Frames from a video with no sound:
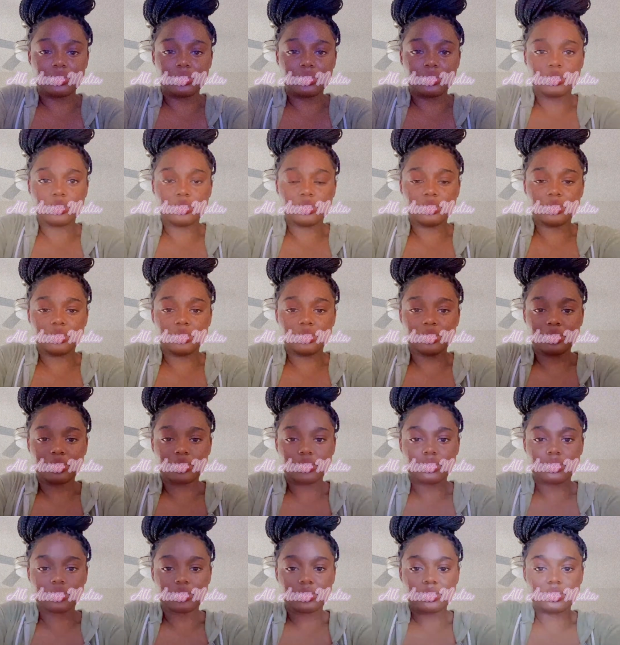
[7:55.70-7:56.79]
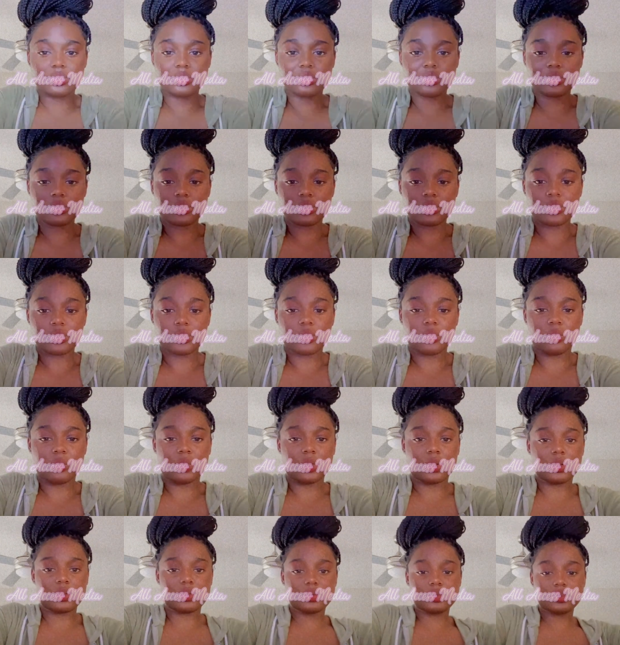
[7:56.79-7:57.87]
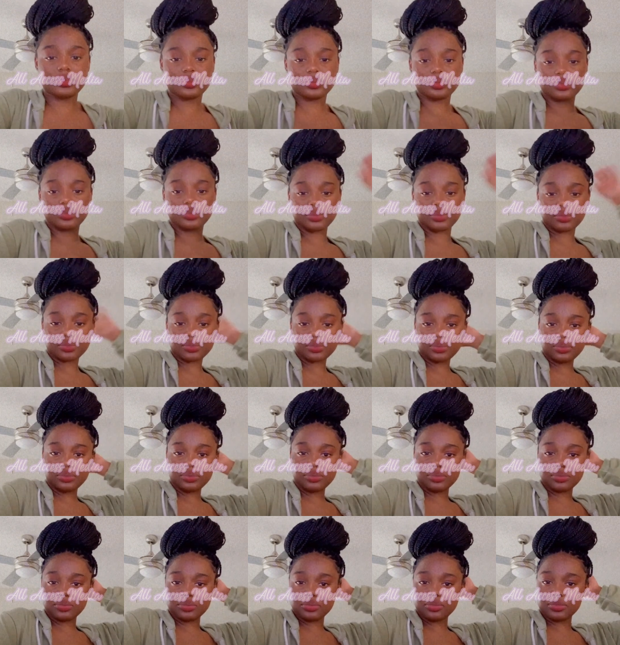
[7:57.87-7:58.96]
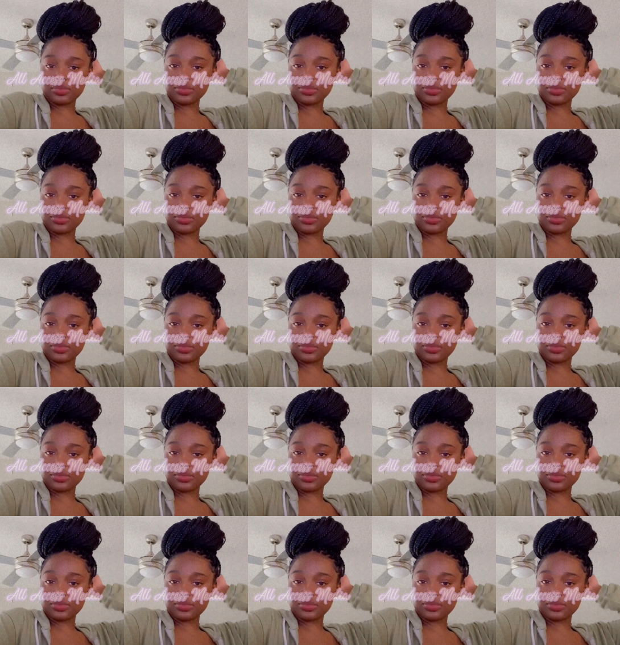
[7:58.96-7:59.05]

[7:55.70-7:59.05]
Nothing is said.